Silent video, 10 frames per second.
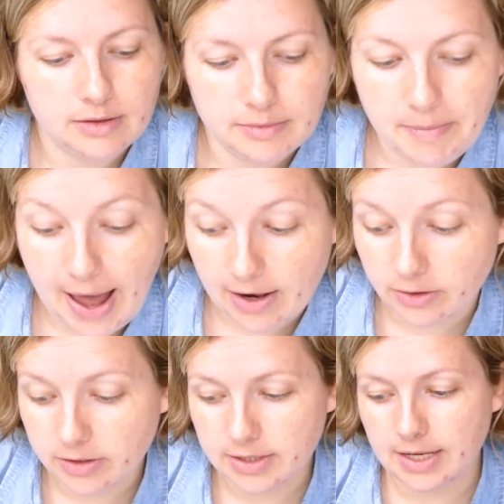
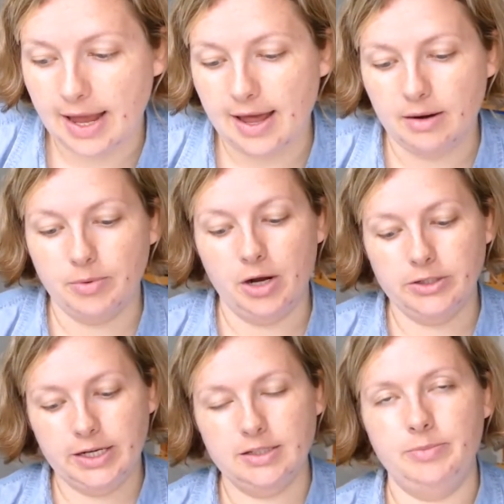patterns and
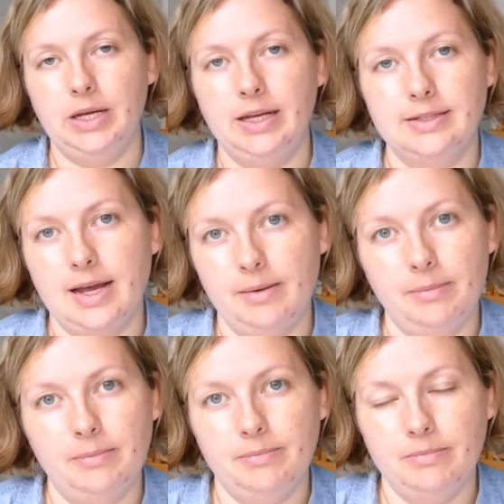projects, because
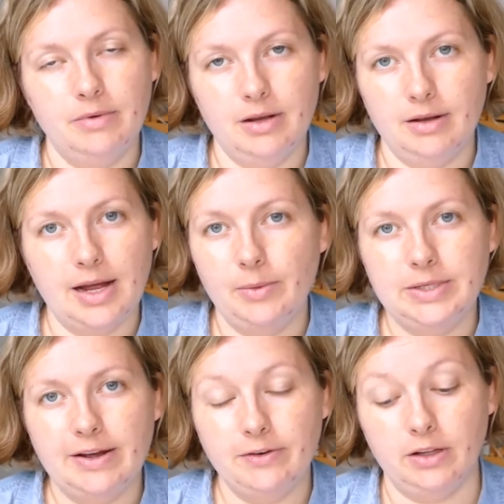I I would
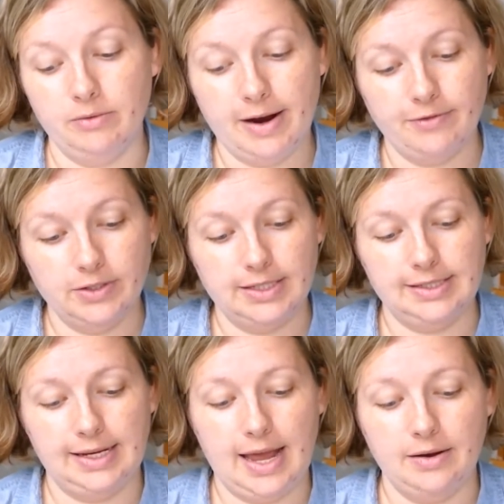definitely reference
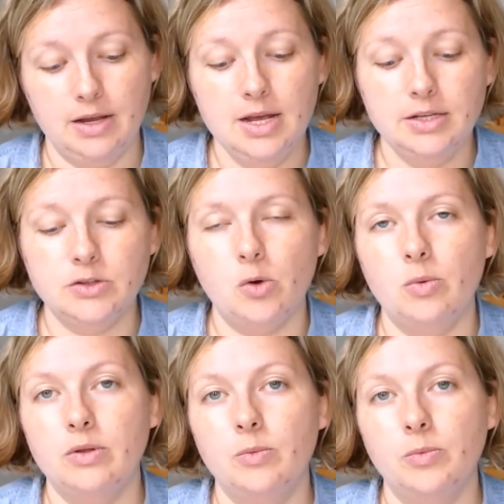this again.
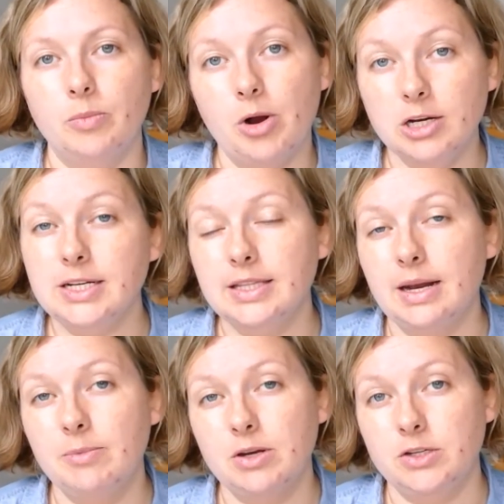So the project that
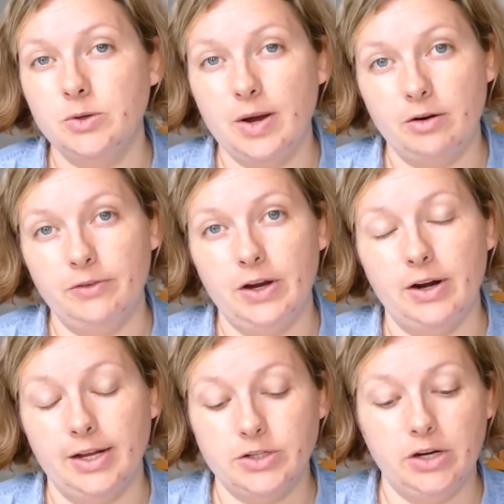I'm going to do out of here, and
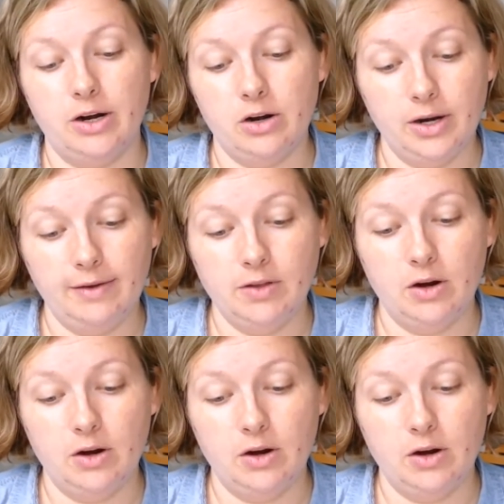actually I already have the